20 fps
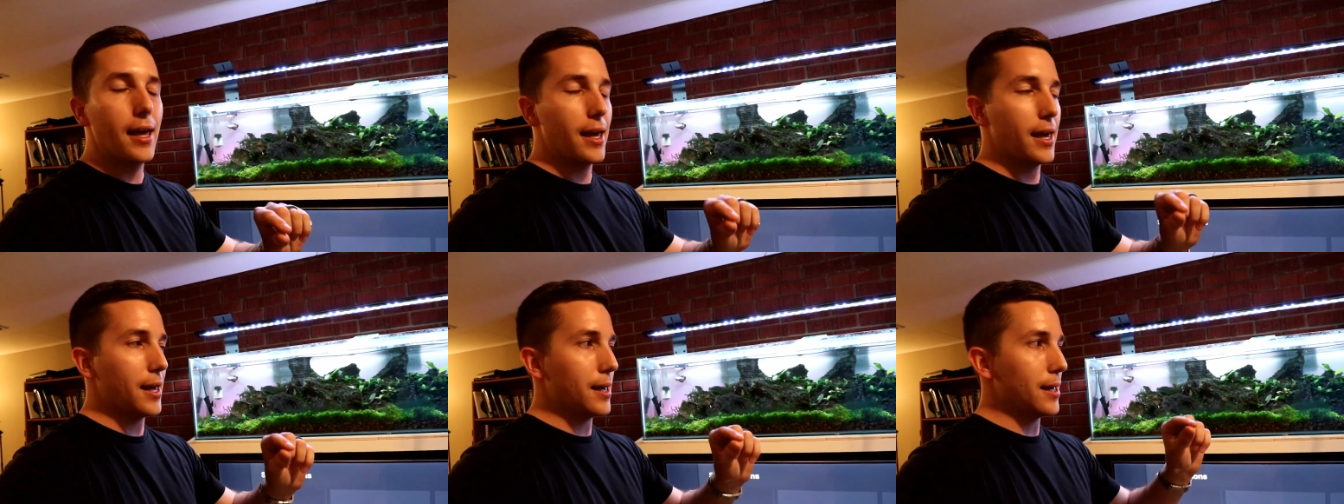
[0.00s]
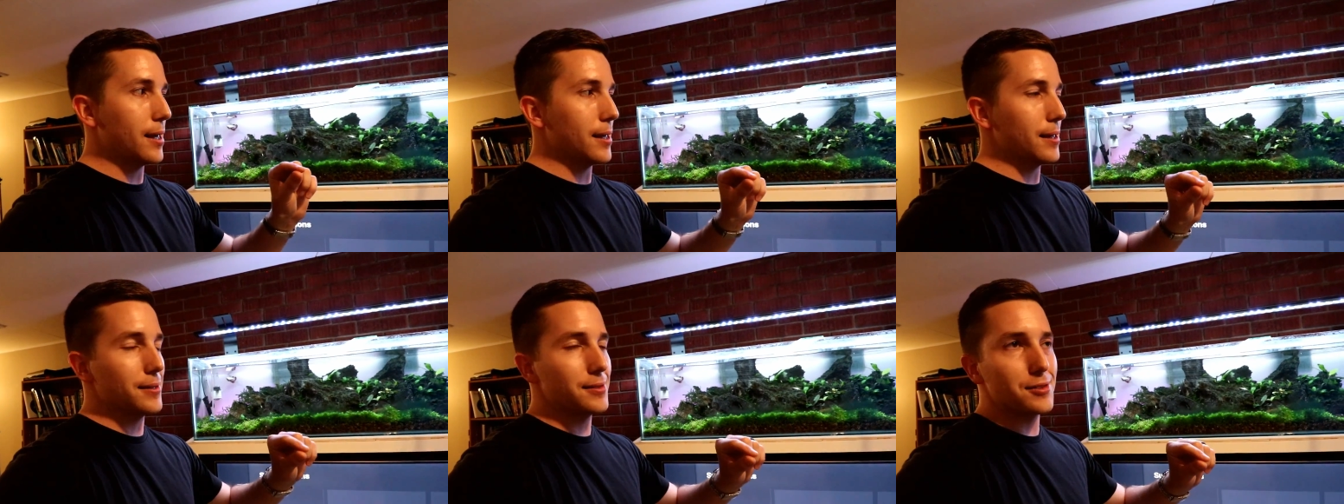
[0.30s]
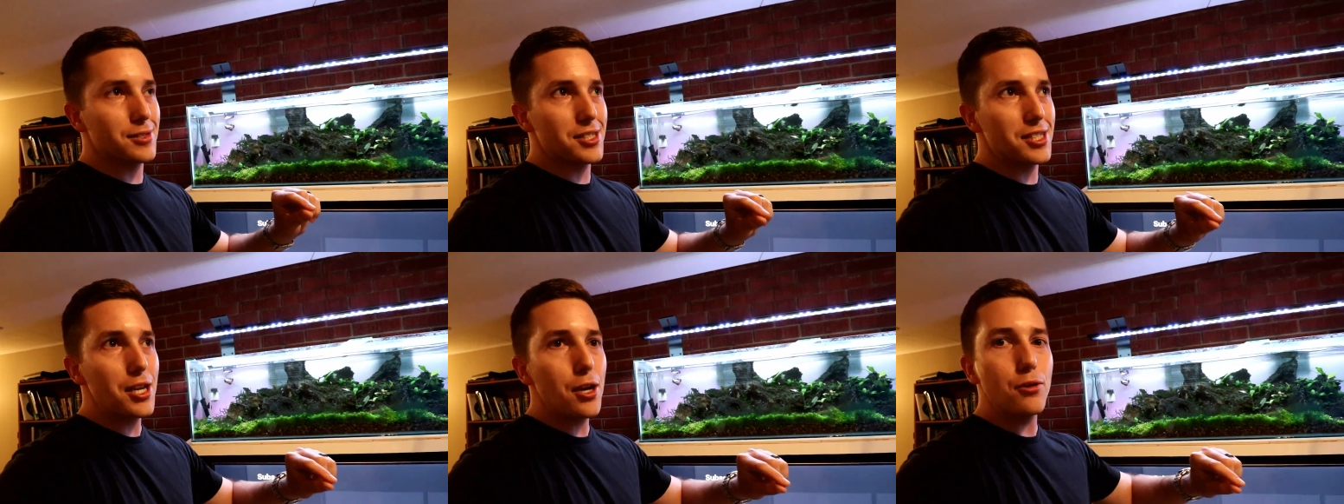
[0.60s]

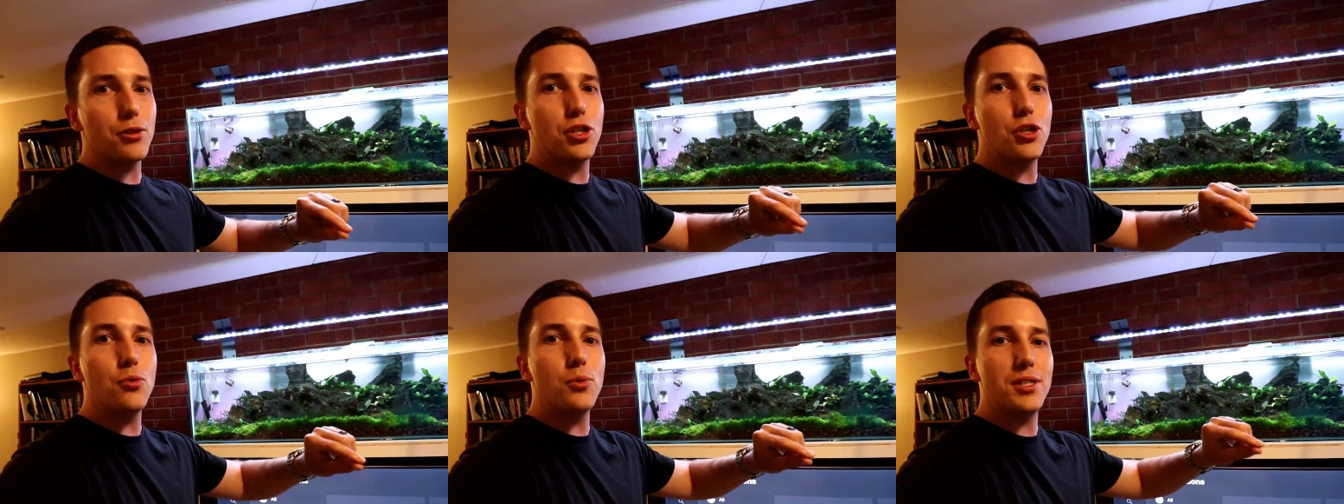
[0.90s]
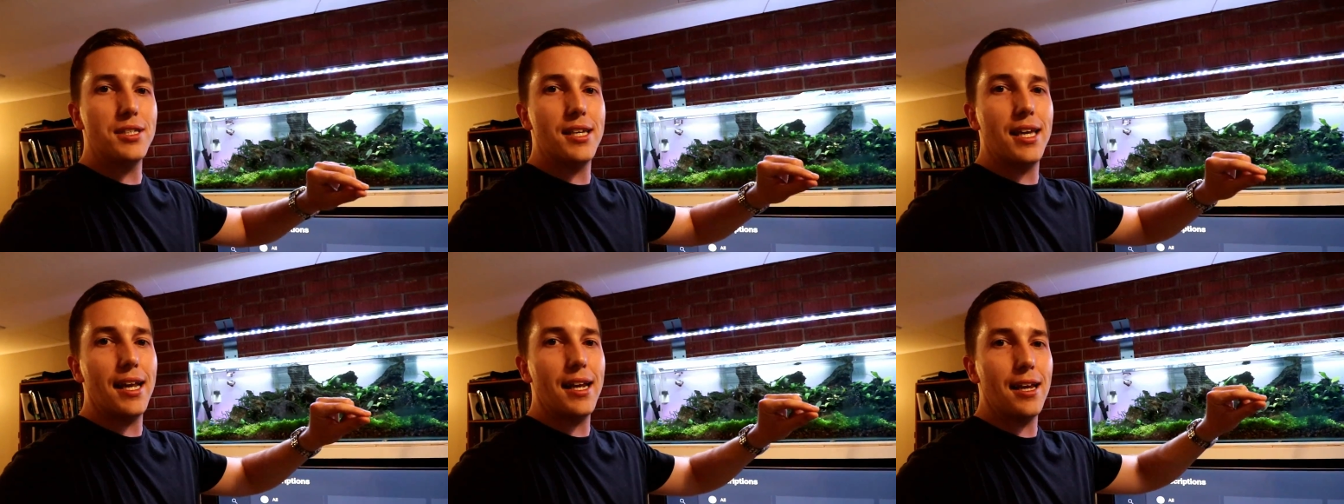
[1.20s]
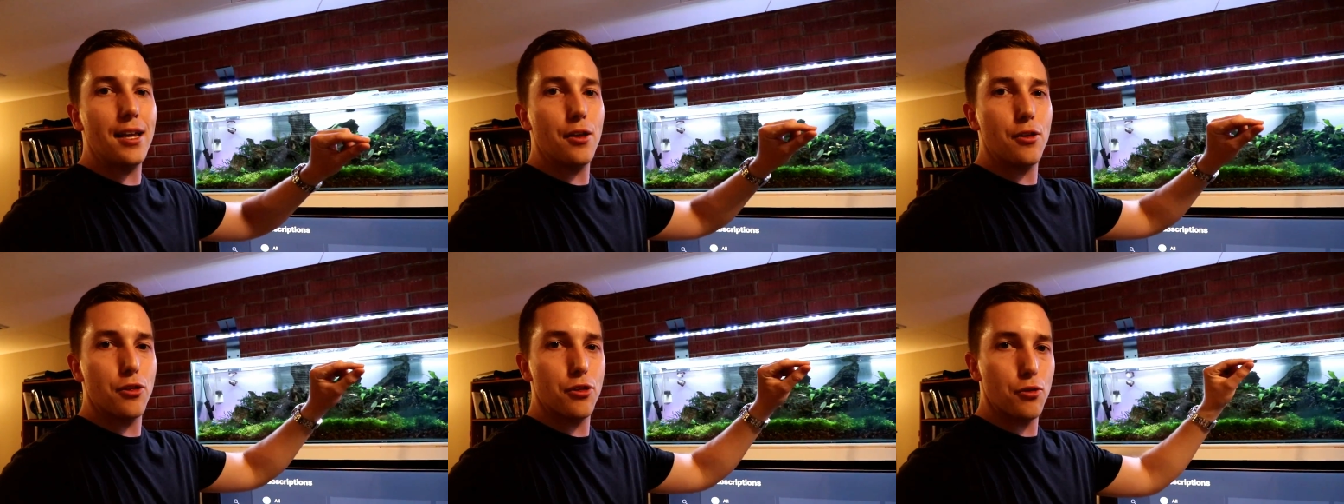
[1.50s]
CO2 was
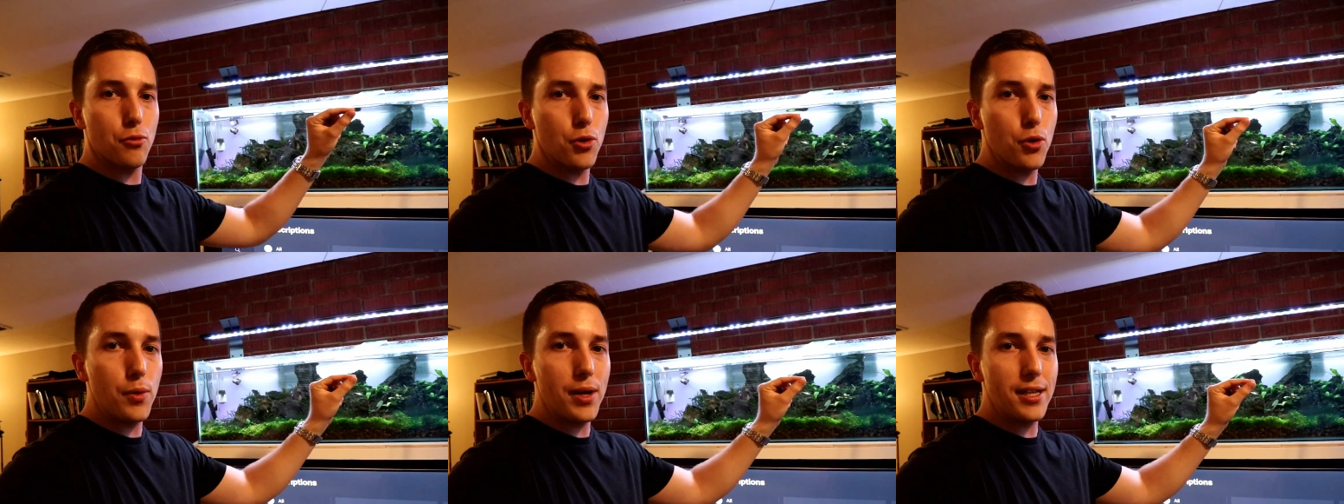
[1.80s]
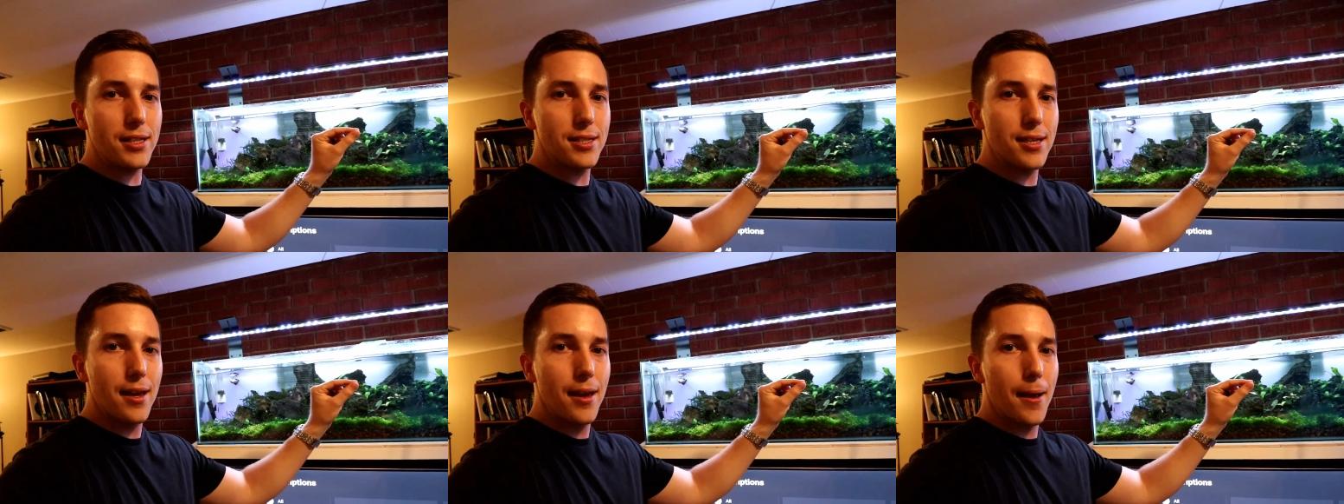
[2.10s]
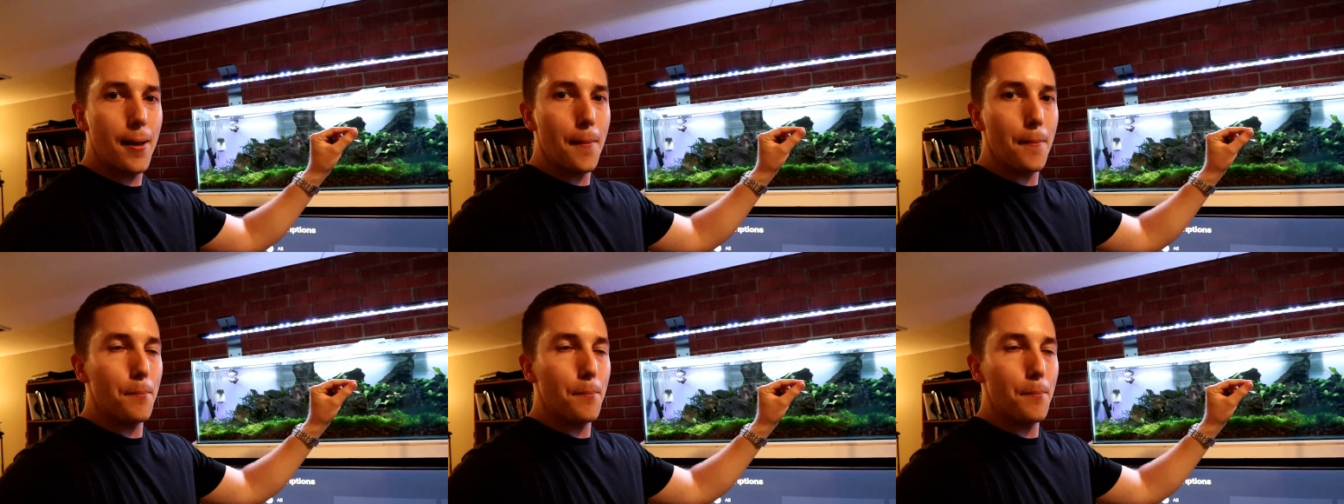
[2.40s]
getting through it,